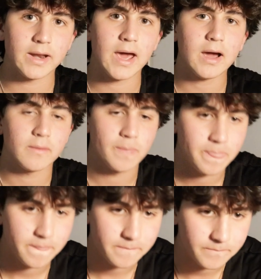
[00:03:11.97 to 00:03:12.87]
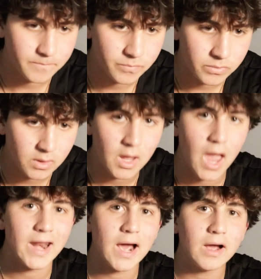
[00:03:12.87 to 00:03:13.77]
how
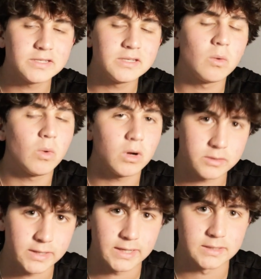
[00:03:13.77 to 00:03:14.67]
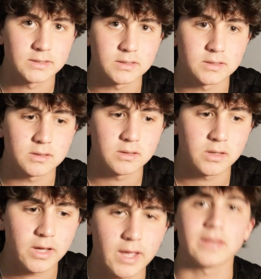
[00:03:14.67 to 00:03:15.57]
I see the world as.
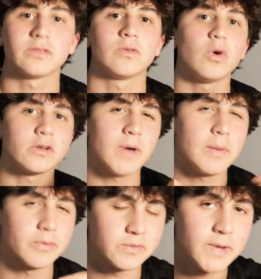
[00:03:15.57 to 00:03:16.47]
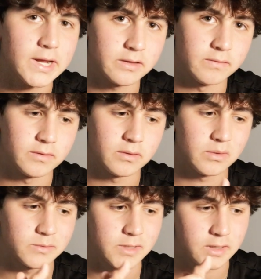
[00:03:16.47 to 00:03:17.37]
Towards my perspective, you know
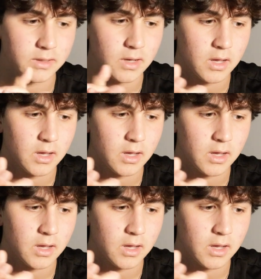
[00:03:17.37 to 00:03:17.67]
what I'm saying?